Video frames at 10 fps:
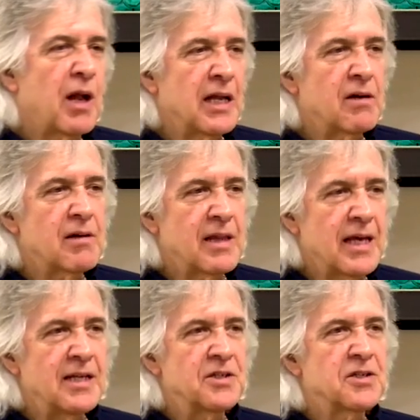
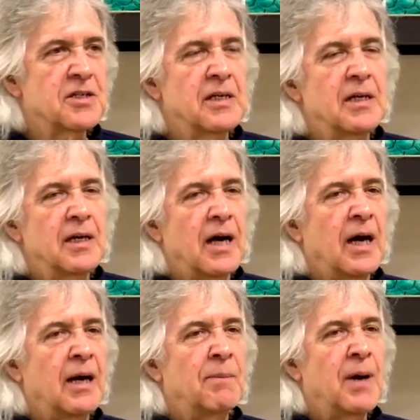polyurethanes,
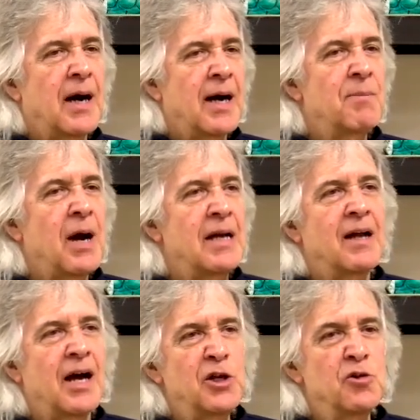I might
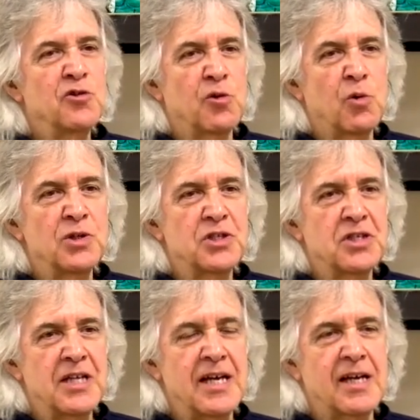not use a wooden
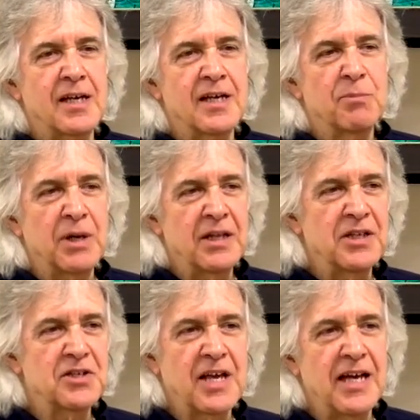stick, but in
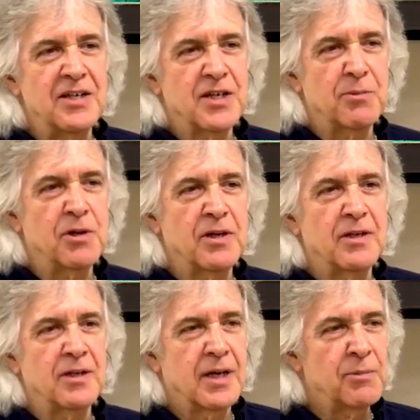this case I'm
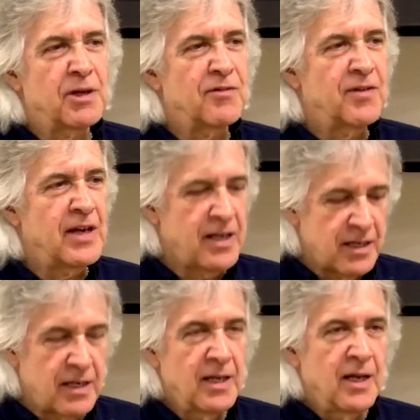gonna fake
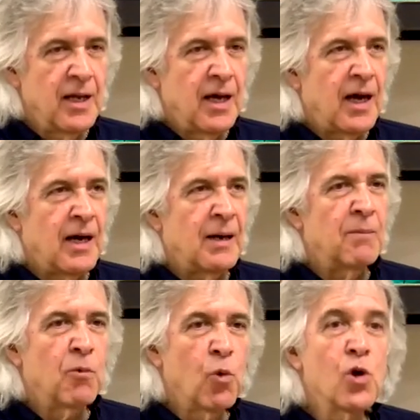it.
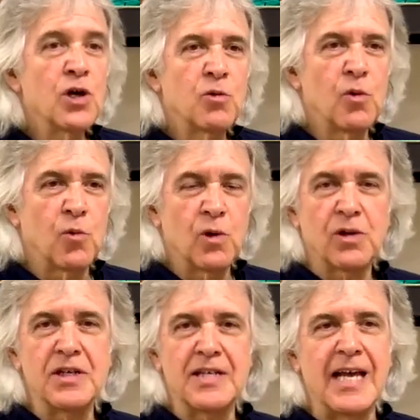Wood will
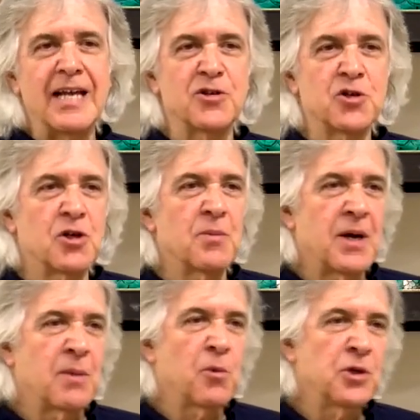contain a certain
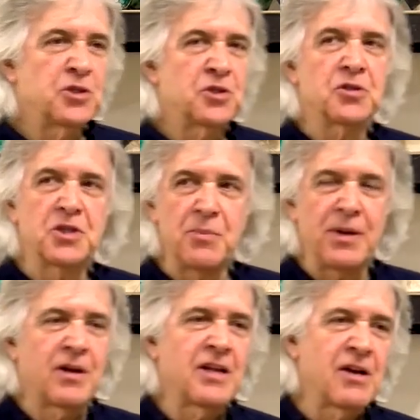amount of moisture
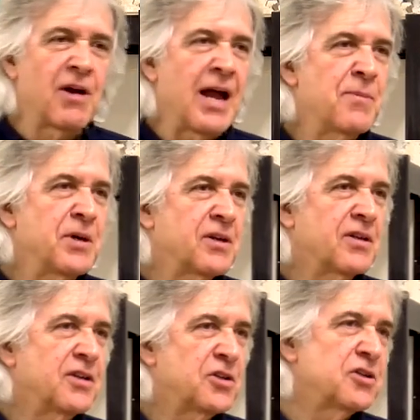depending on your ambient
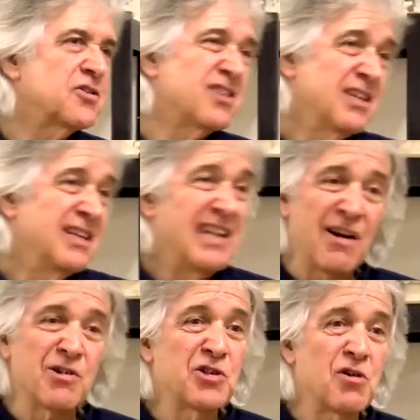conditions. In
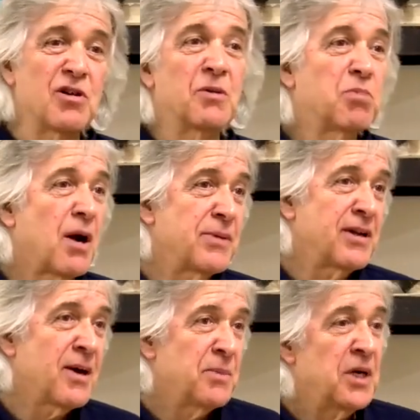Arizona, probably
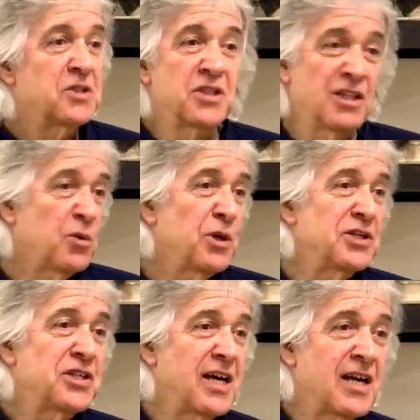not much. In
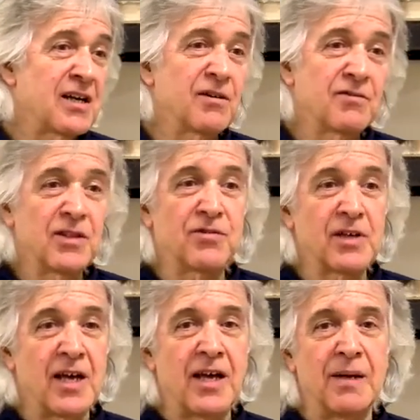Louisiana,
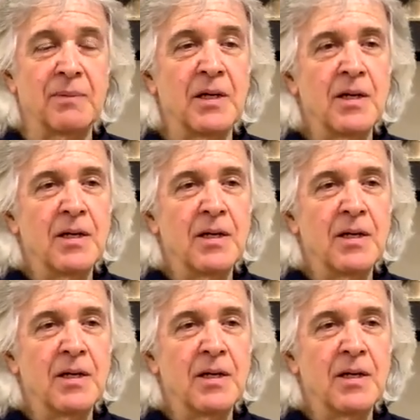different game.